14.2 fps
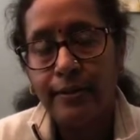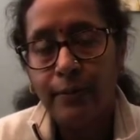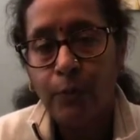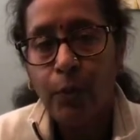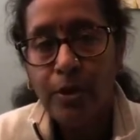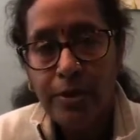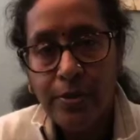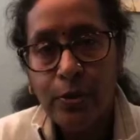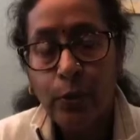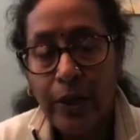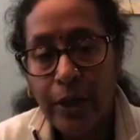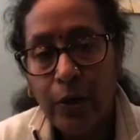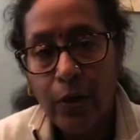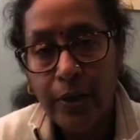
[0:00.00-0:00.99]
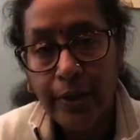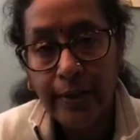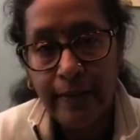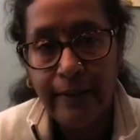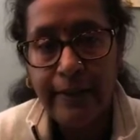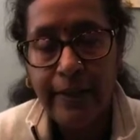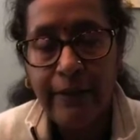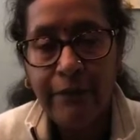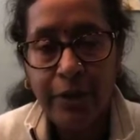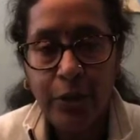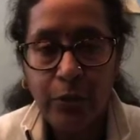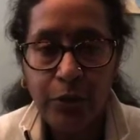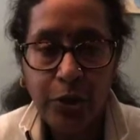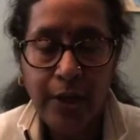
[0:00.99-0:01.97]
what is going on currently with
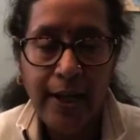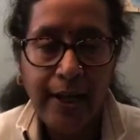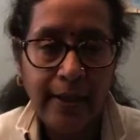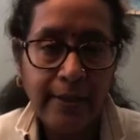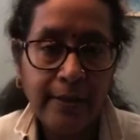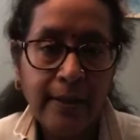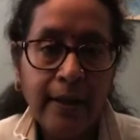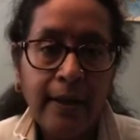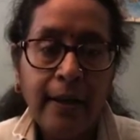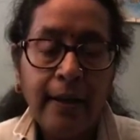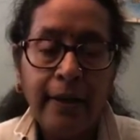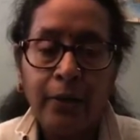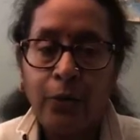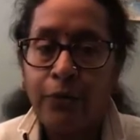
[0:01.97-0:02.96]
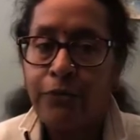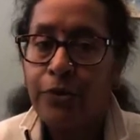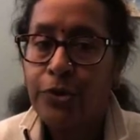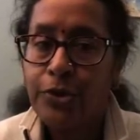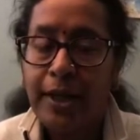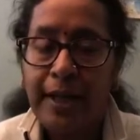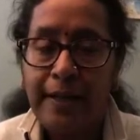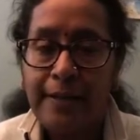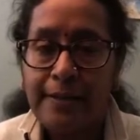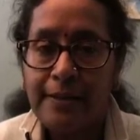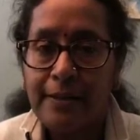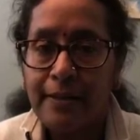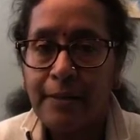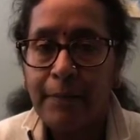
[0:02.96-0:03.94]
your child? If your child is
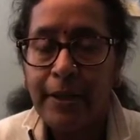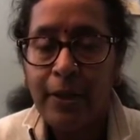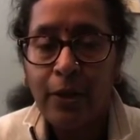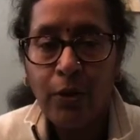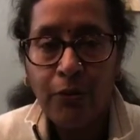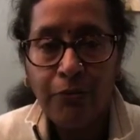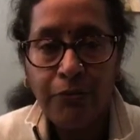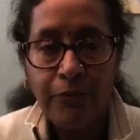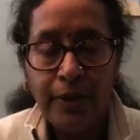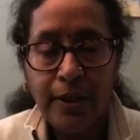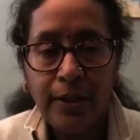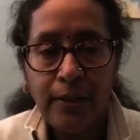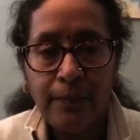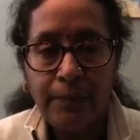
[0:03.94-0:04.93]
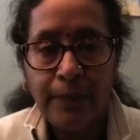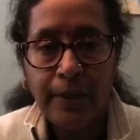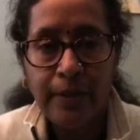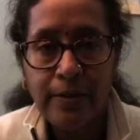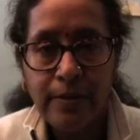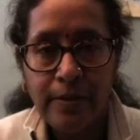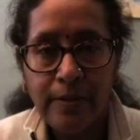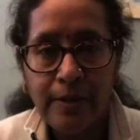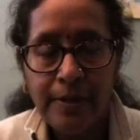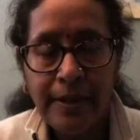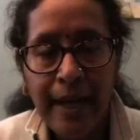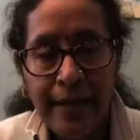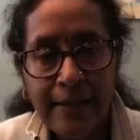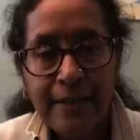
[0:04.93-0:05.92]
in the middle of a
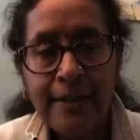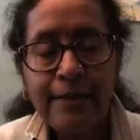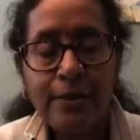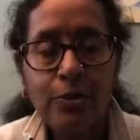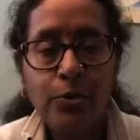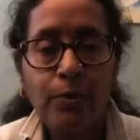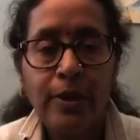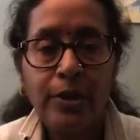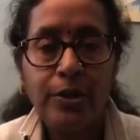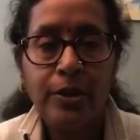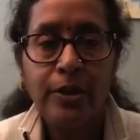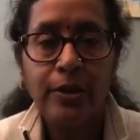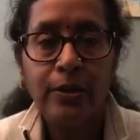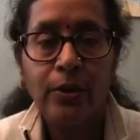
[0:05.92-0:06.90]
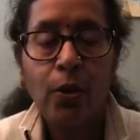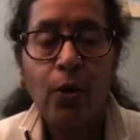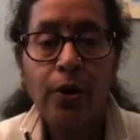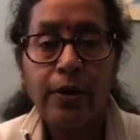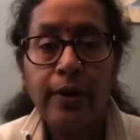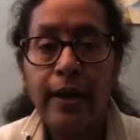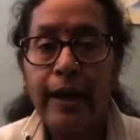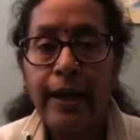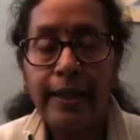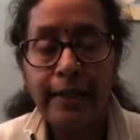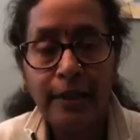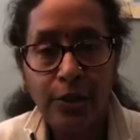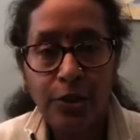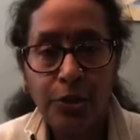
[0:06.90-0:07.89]
challenging situation or a
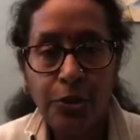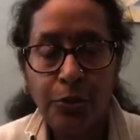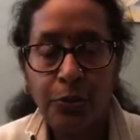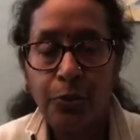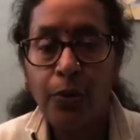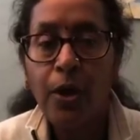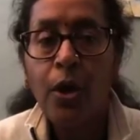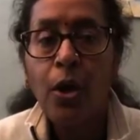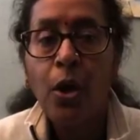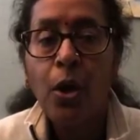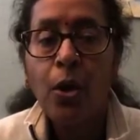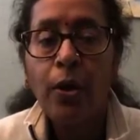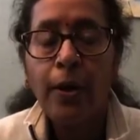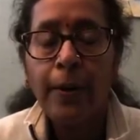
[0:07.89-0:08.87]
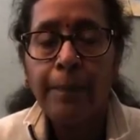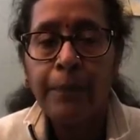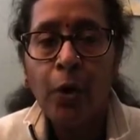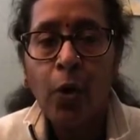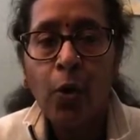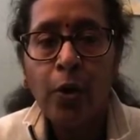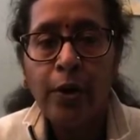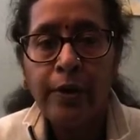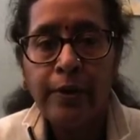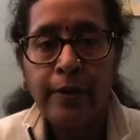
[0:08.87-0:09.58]
health issue, or